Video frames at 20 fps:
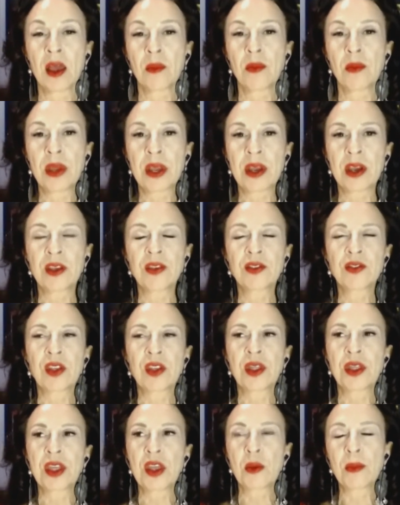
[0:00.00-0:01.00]
because
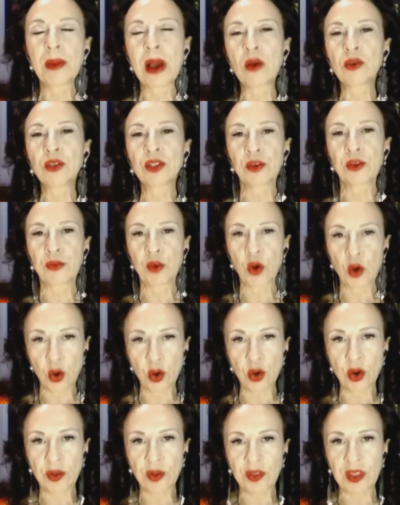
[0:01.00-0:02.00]
the amount of
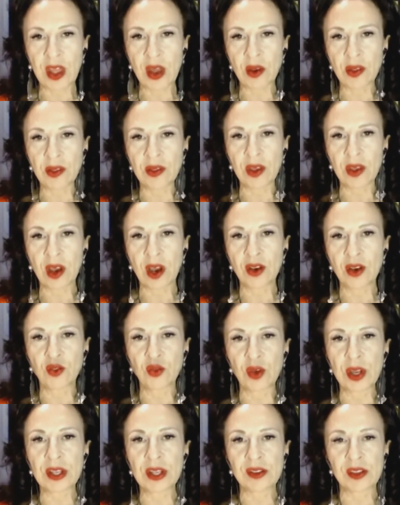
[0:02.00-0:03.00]
hurt that the
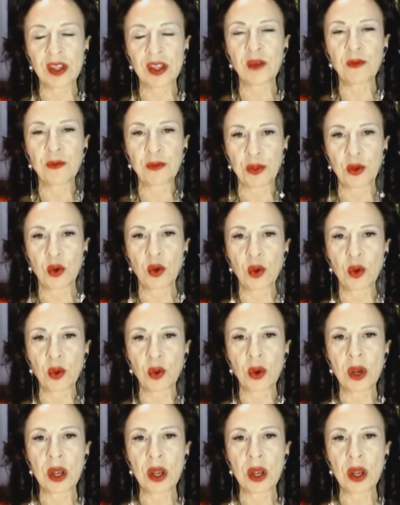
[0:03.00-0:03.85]
country has lived through,